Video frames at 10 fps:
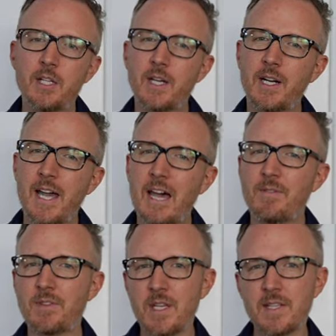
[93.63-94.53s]
You're going to
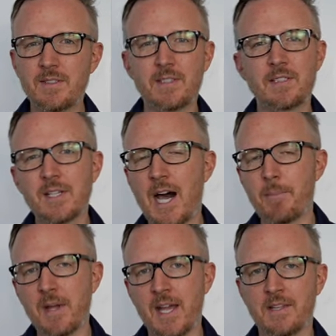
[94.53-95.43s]
have decent
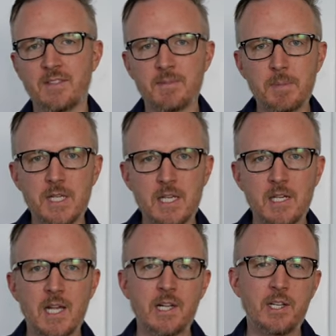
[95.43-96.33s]
top end
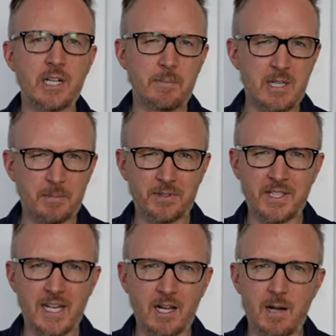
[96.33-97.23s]
speed. You're going to be able to
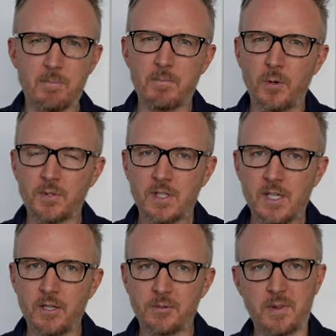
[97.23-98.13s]
get up most
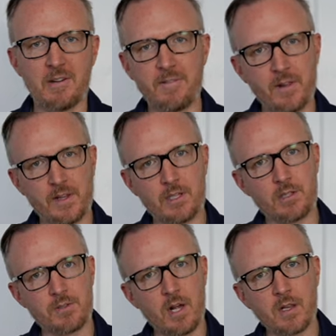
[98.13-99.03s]
hills without feeling like you're
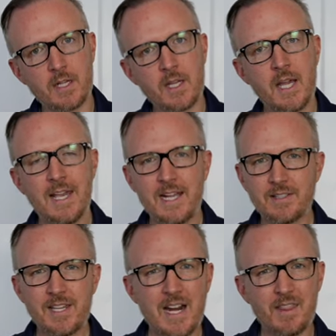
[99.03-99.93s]
struggling.
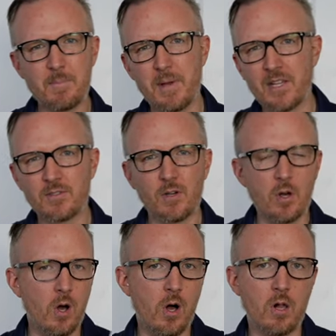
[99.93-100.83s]
It's kind of the best
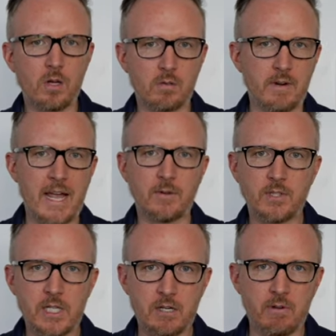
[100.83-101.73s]

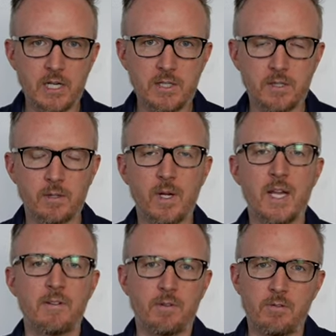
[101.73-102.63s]
all-around gear ratio
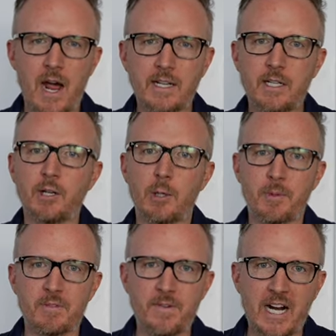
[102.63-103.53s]
for riding in an
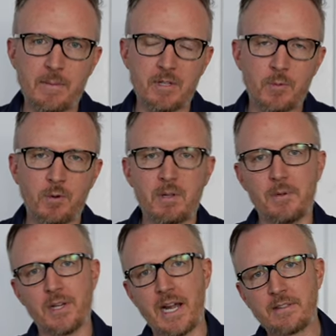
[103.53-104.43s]
urban environment where
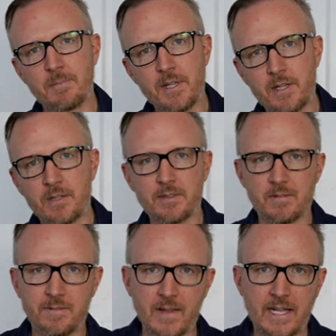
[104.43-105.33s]
maybe you got some hills
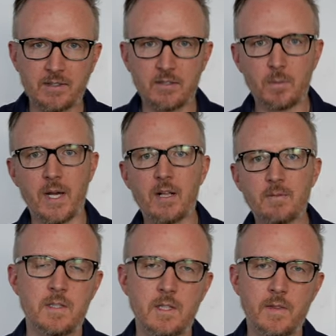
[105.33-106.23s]
and flats as well.
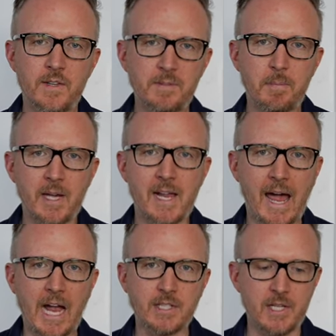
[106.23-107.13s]
Now this bike
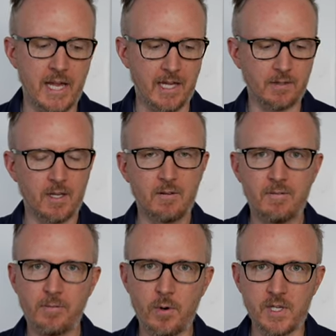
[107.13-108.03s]
actually has
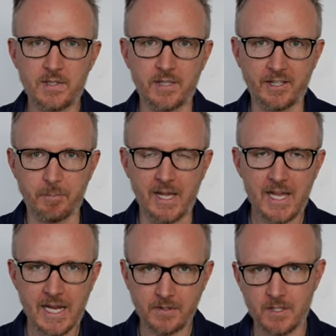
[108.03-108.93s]
46 by
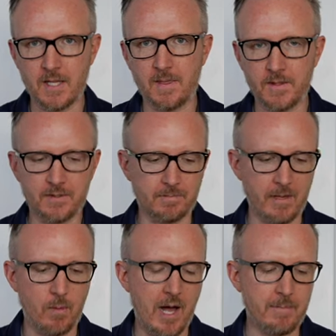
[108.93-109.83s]
18. This is
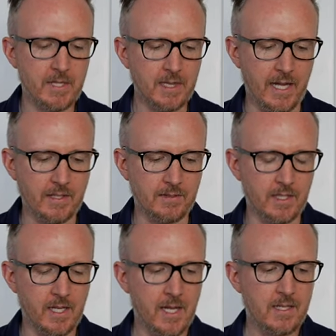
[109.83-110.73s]
my Wabi
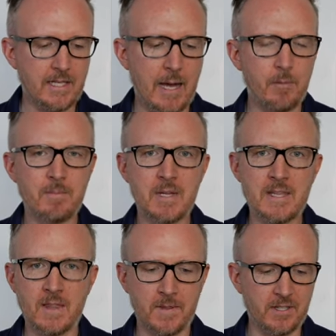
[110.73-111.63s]
Classic. That would
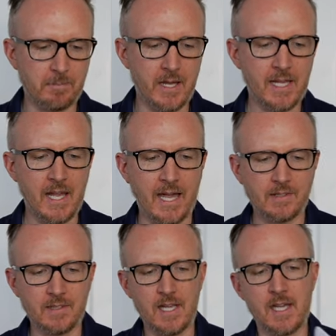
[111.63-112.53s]
mean that this bike
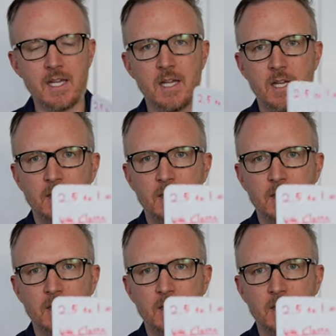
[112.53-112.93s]
has a